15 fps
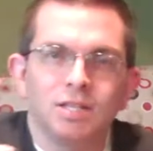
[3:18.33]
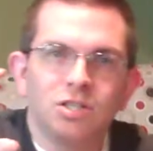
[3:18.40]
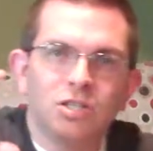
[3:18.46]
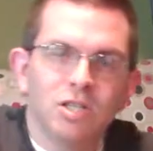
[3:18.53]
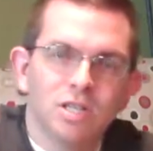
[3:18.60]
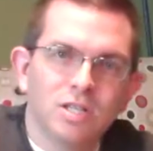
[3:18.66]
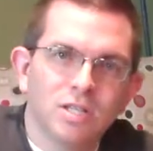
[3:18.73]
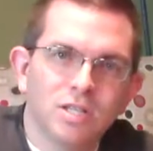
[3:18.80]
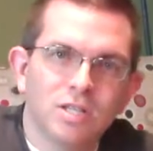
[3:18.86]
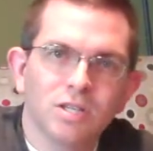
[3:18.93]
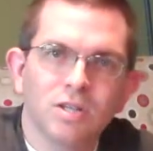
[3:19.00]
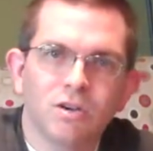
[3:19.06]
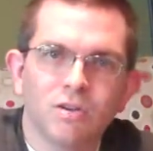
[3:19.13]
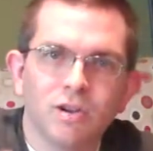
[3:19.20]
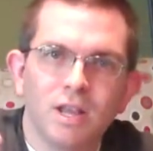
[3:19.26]

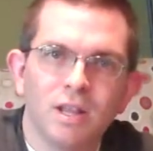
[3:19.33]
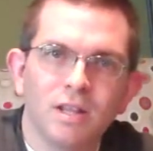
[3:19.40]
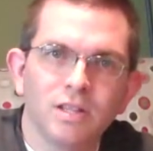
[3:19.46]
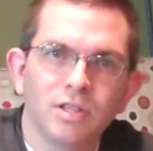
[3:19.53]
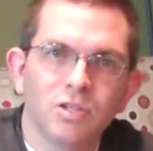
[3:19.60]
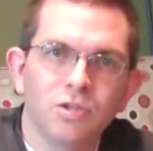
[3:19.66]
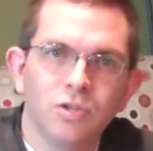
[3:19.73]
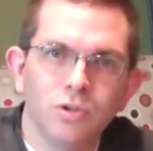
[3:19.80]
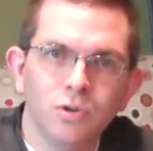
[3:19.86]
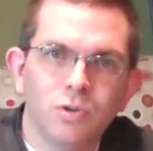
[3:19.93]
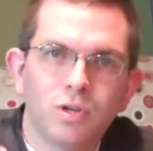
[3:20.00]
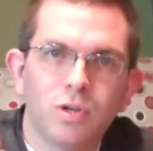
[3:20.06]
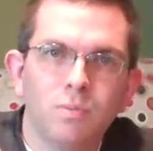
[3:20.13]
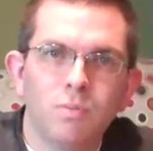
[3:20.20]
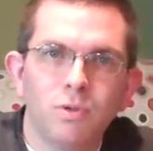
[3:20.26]
Jesus creating this new
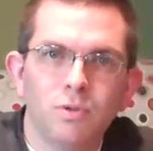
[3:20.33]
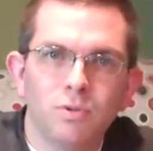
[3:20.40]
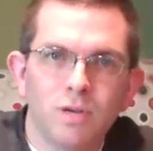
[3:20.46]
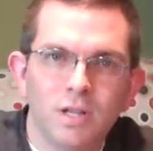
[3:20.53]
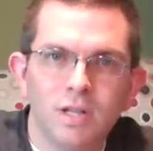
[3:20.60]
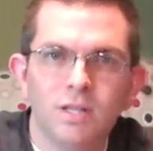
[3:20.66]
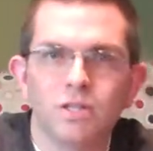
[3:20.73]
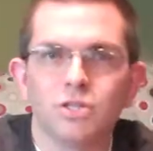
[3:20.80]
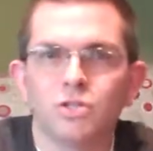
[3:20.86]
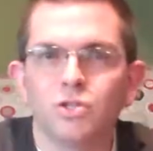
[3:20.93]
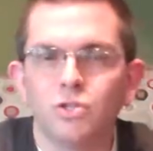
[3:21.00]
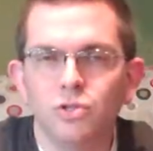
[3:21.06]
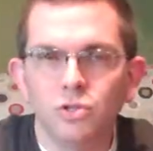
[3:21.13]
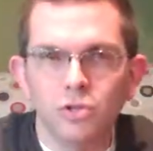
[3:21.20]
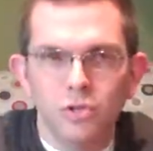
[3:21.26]
community, this
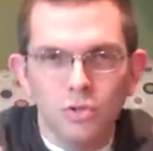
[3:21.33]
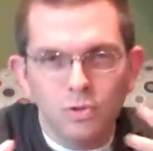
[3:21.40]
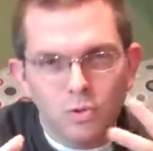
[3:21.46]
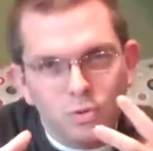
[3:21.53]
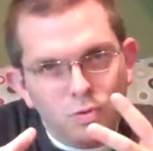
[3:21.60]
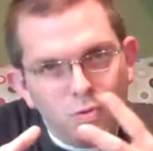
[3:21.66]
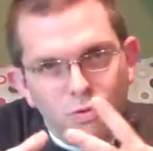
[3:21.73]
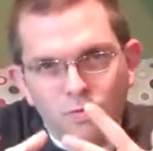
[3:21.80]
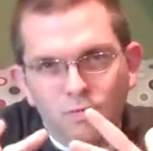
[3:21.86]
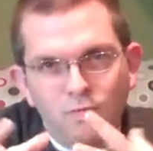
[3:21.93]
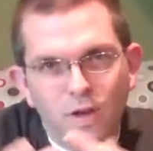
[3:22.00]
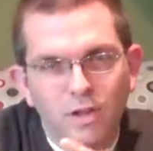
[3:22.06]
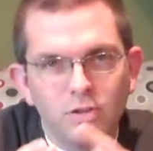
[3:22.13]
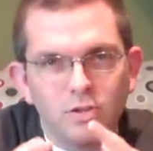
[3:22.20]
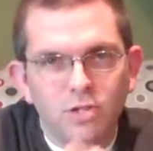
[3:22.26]
new
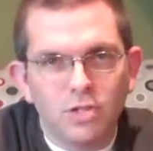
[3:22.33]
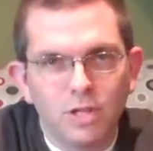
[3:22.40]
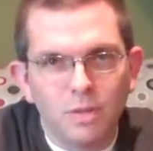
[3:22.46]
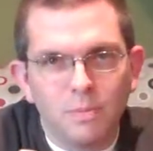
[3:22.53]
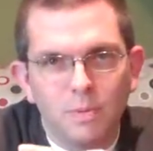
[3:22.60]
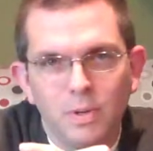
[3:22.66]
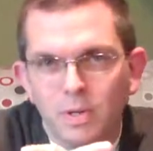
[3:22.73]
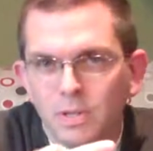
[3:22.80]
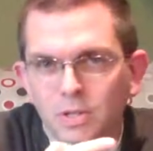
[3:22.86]
fellowship,